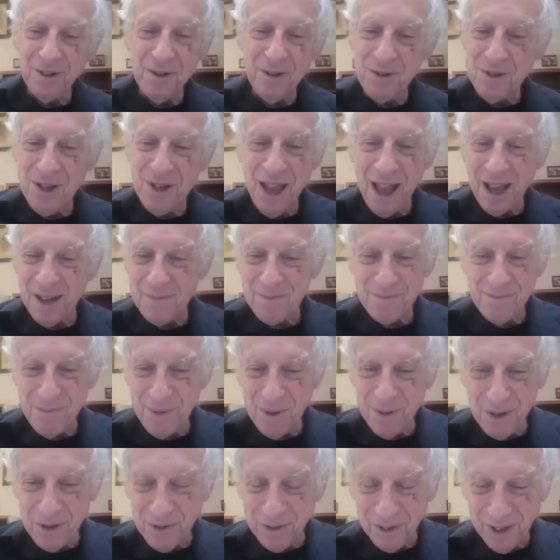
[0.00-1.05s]
use that
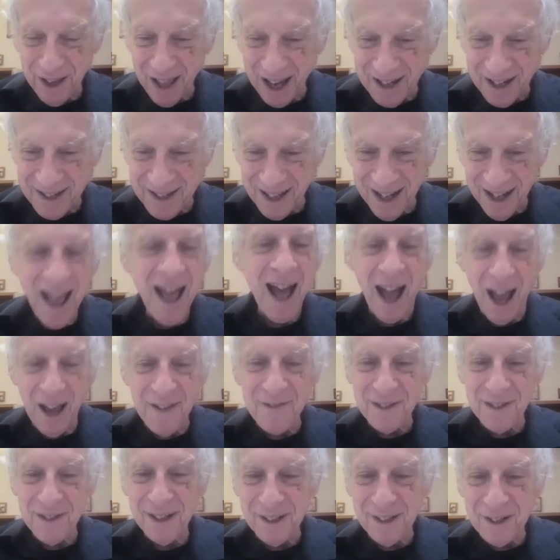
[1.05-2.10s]
beautiful accent. I have
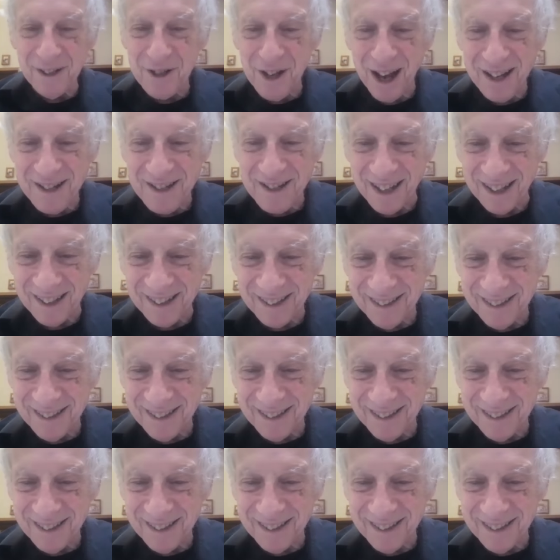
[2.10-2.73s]
an English accent.